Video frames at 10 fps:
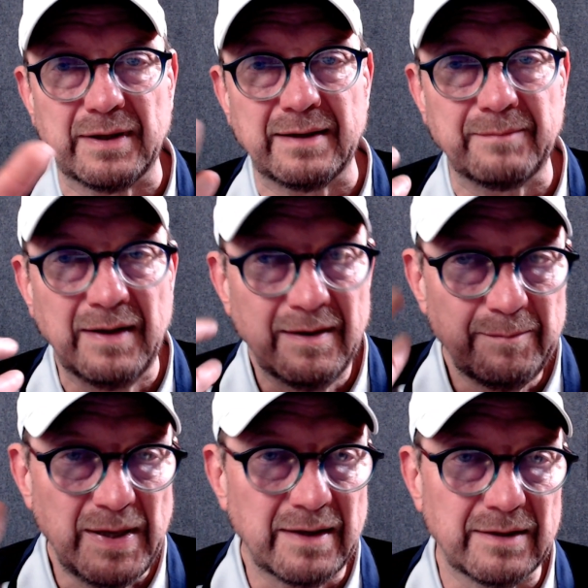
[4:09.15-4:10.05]
And
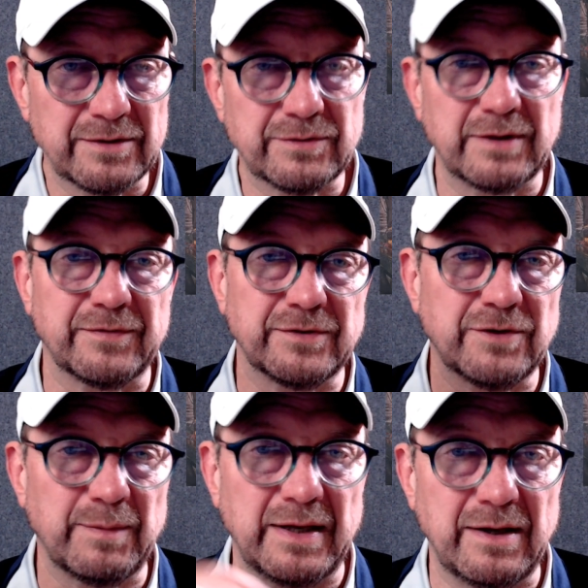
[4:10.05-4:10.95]
being an illustrator for so
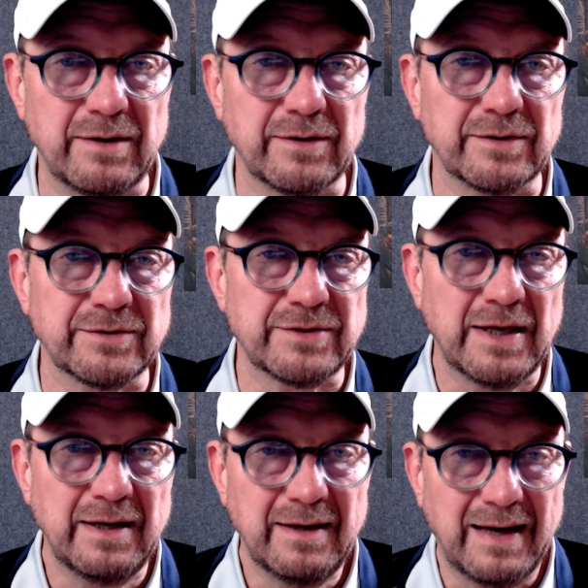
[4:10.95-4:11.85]
many years,
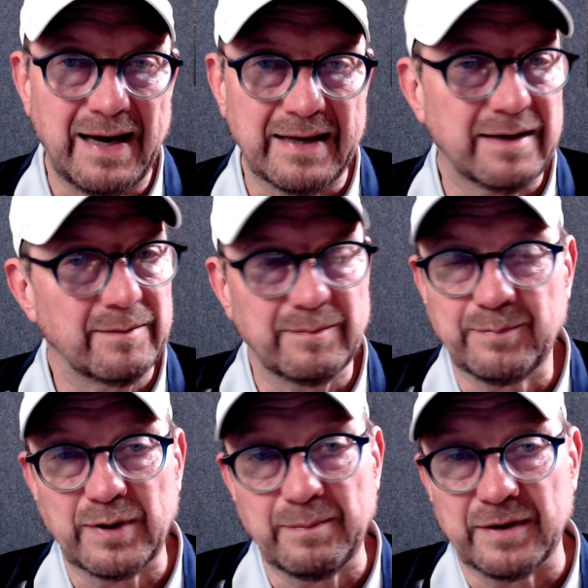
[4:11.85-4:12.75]
I can
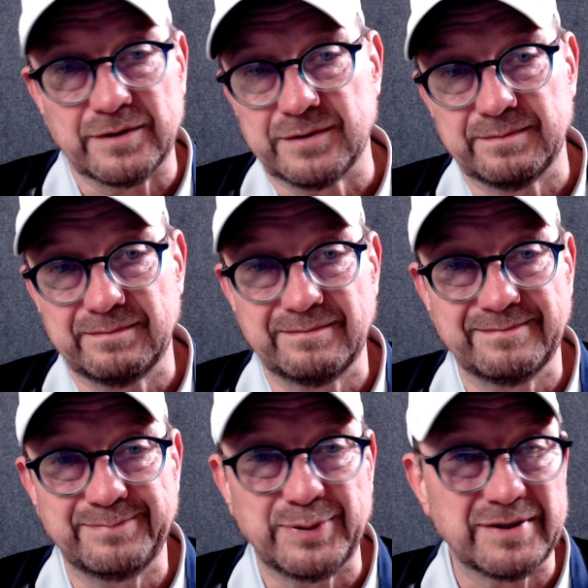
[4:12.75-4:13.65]
pretty much
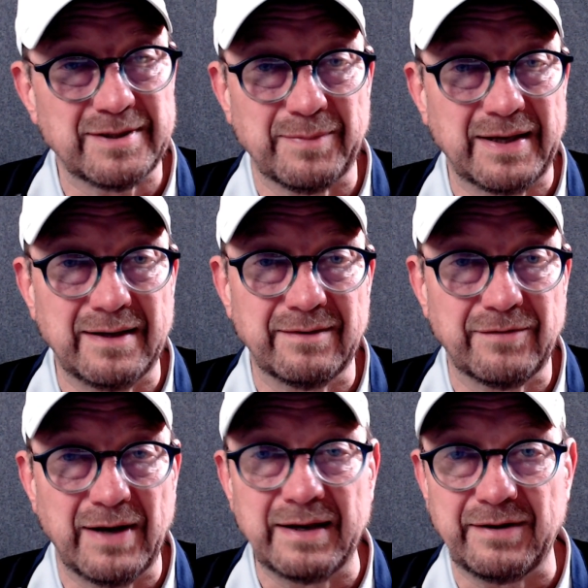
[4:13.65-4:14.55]
put something
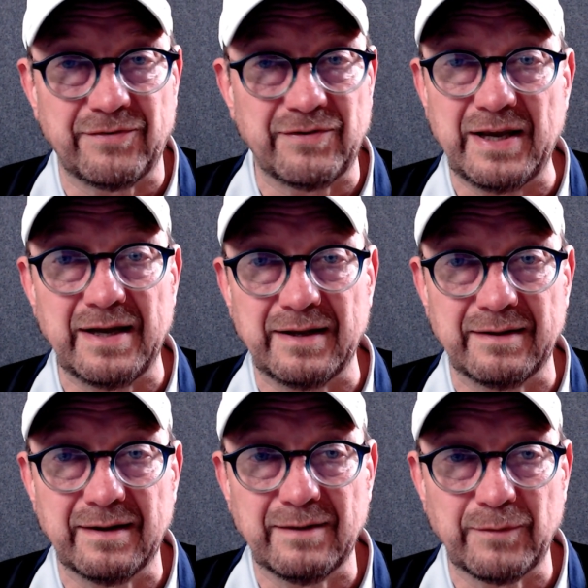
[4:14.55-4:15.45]
into any
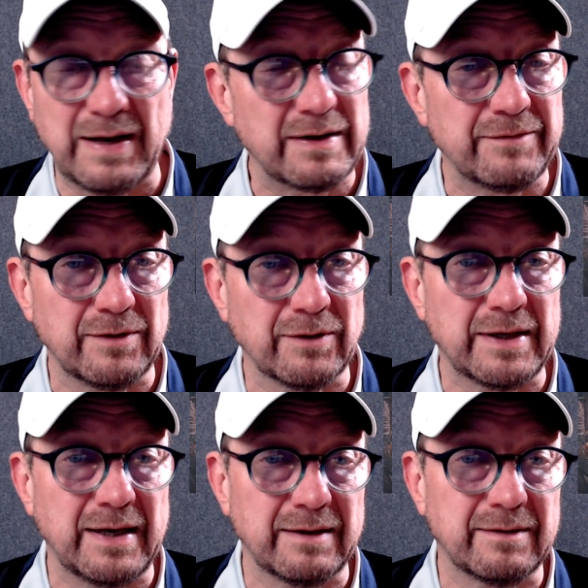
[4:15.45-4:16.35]
scene without even
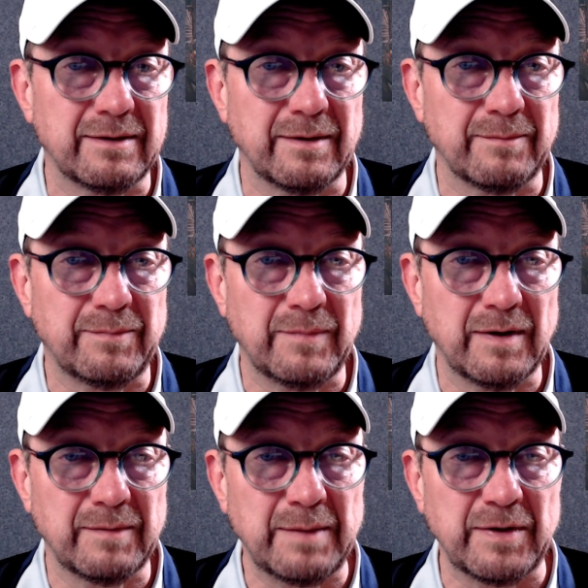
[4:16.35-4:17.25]
looking at the
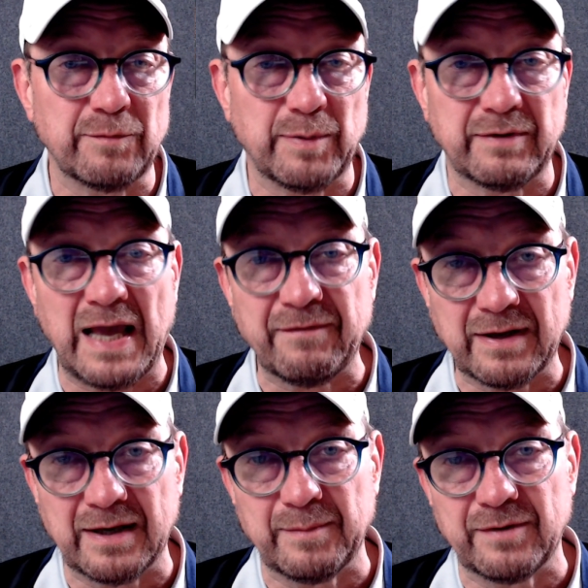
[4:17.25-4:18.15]
image. But having an
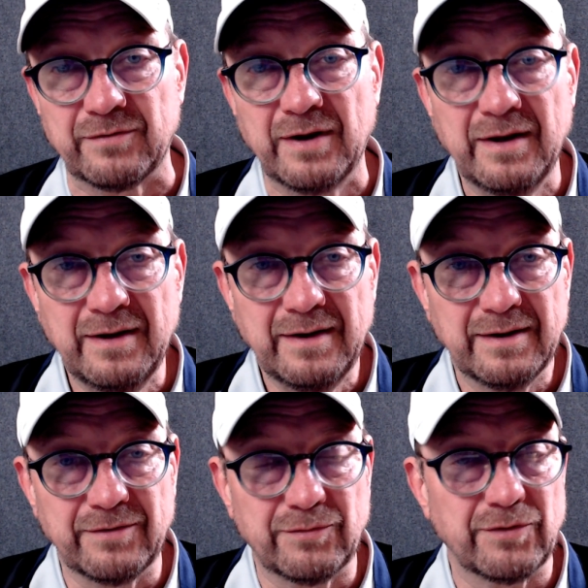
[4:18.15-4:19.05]
image
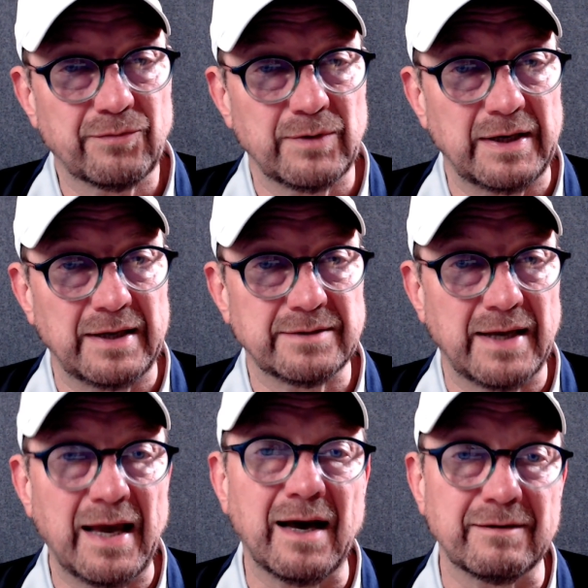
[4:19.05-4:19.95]
is just really nice to
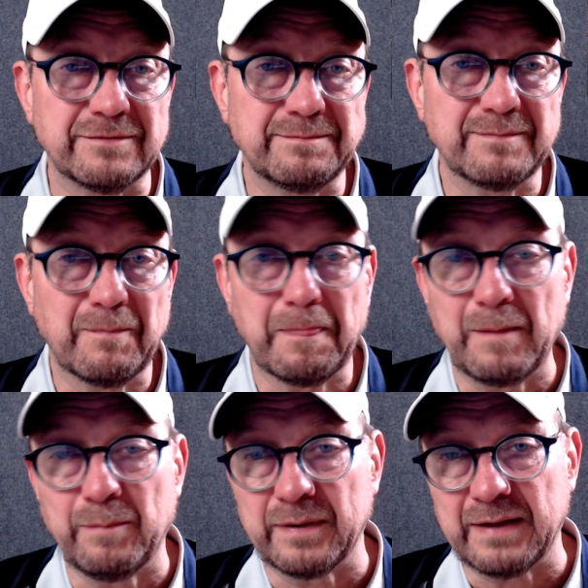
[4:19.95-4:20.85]
have.
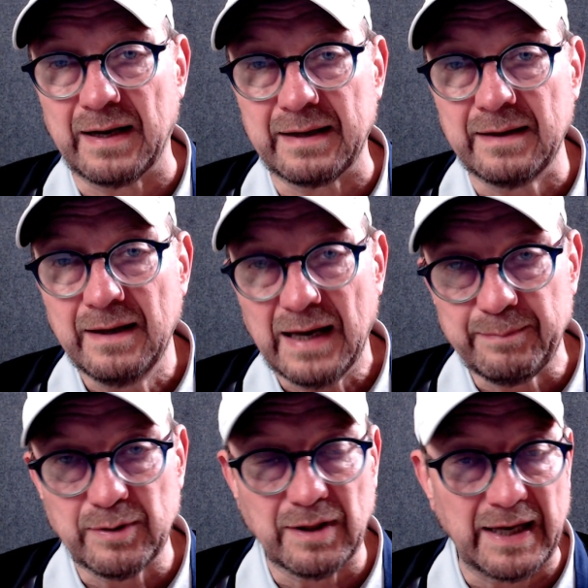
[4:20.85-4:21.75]
But then I
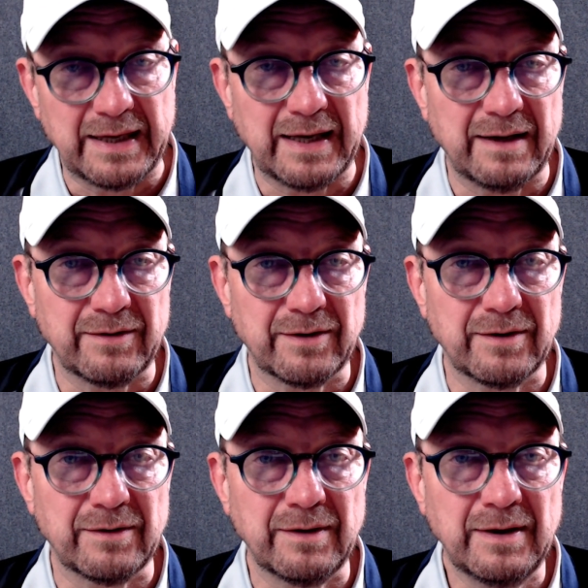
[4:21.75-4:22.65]
put lighting on
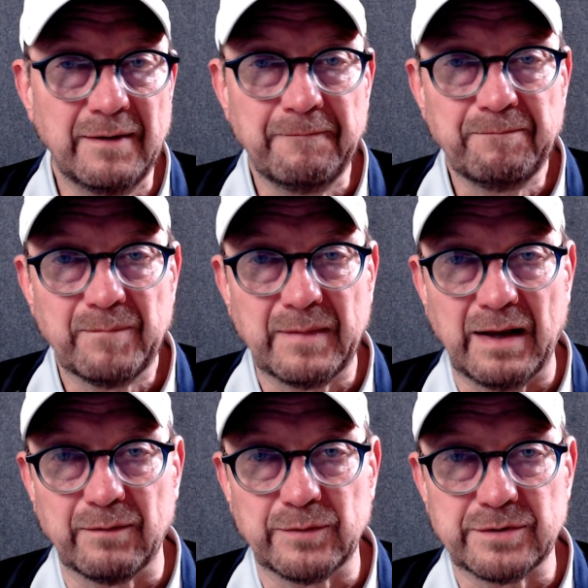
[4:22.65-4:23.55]
her
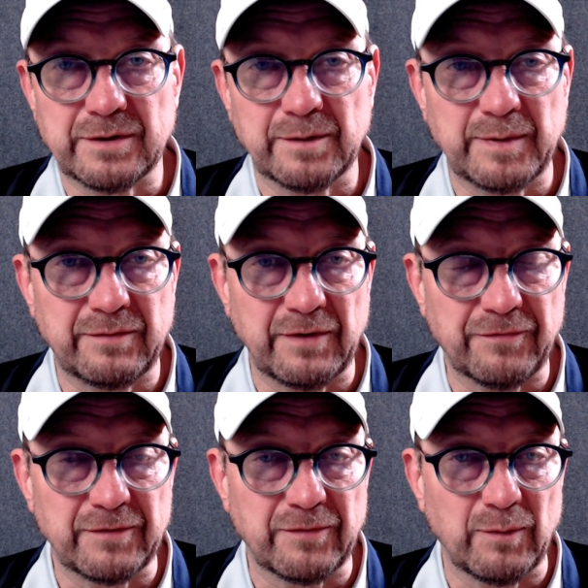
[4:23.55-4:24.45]
that was a little bit
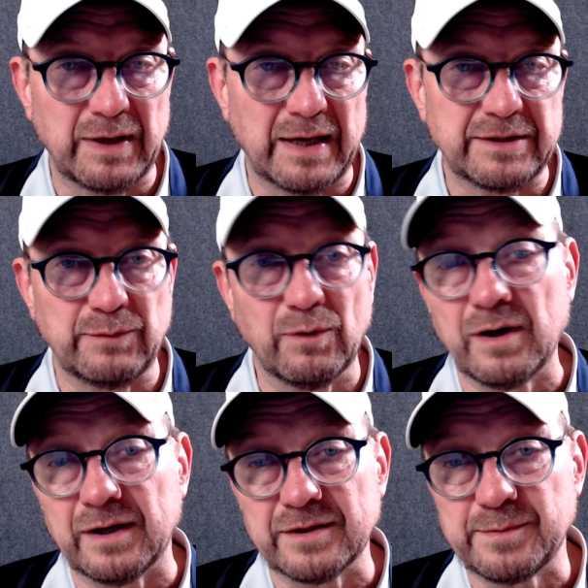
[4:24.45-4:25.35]
different from what it actually
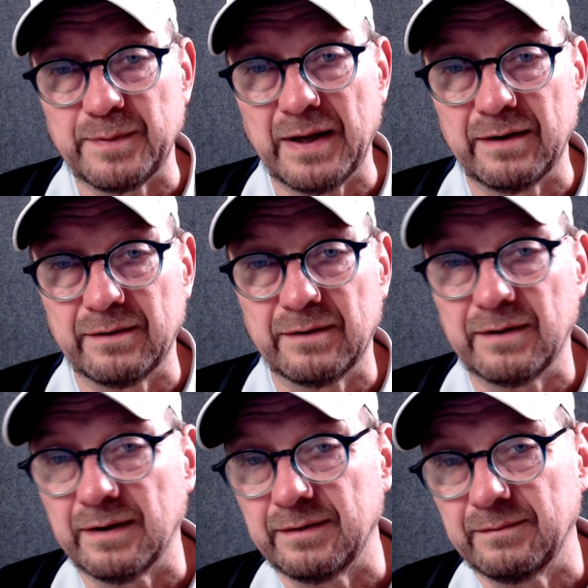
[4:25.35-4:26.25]
was,
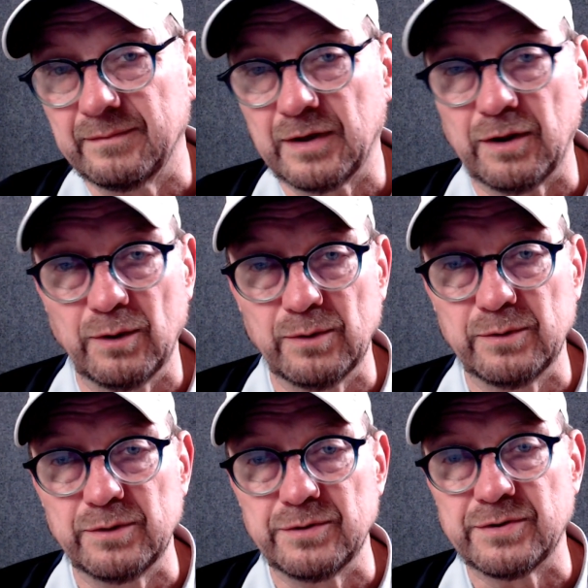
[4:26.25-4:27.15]
and
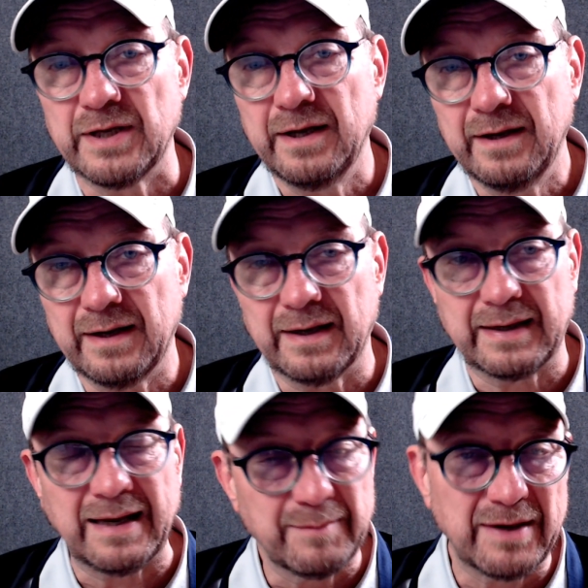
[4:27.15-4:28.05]
clothes, and I
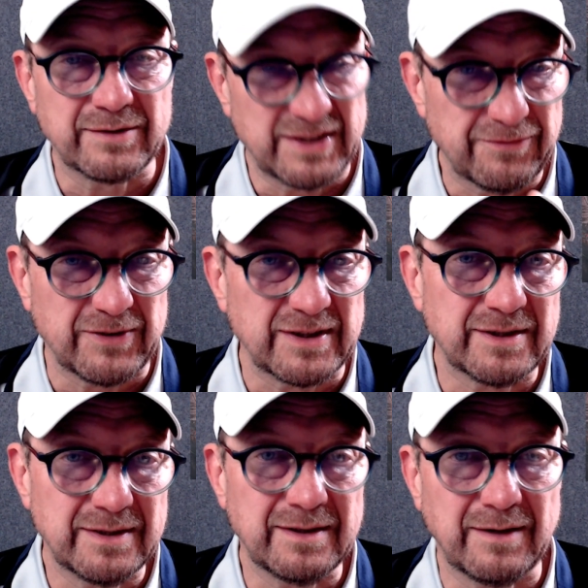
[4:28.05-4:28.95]
kind of made her different
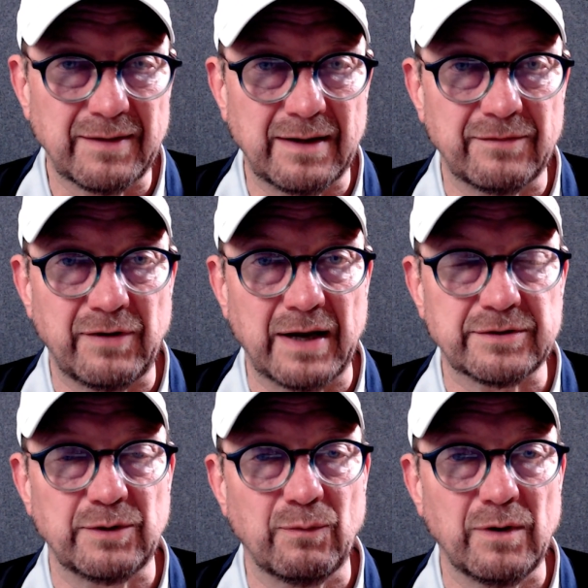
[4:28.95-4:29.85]
than she
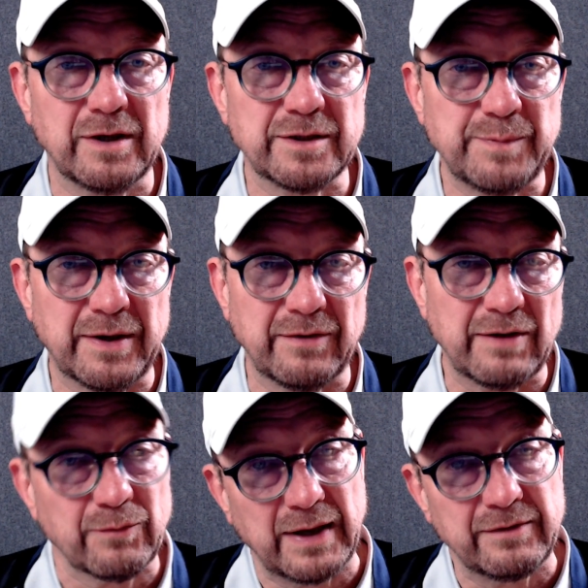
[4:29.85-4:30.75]
actually was, because
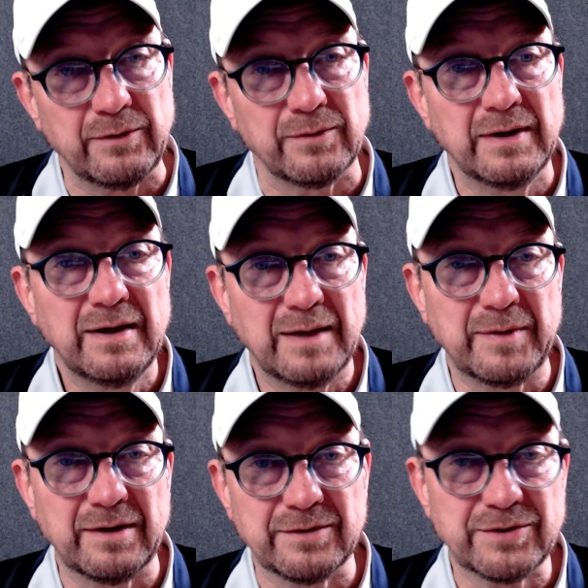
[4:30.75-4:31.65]
that's what I do. I'm an
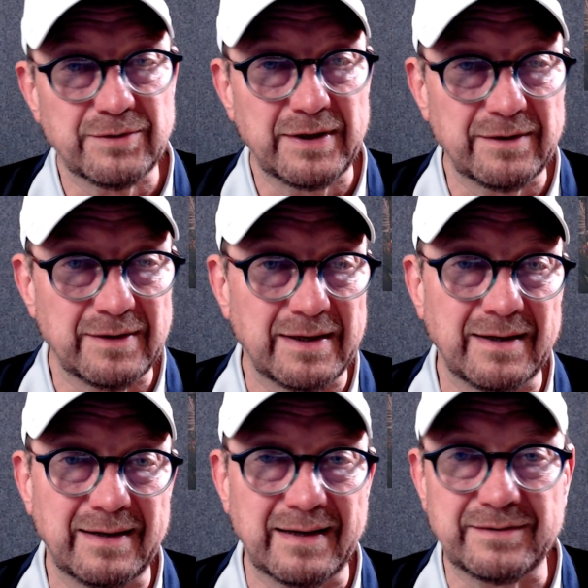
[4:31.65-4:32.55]
illustrator,
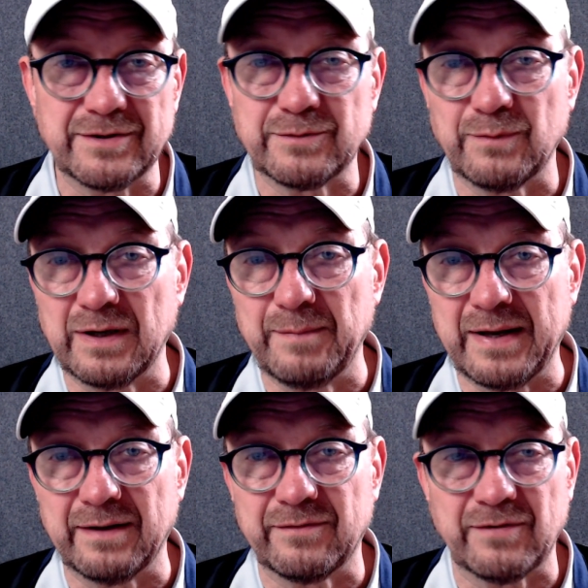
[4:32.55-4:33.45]
and I just want to make
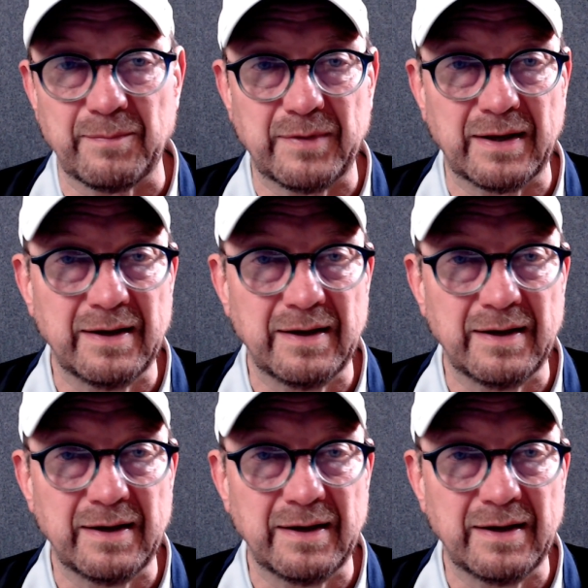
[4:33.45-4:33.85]
it something.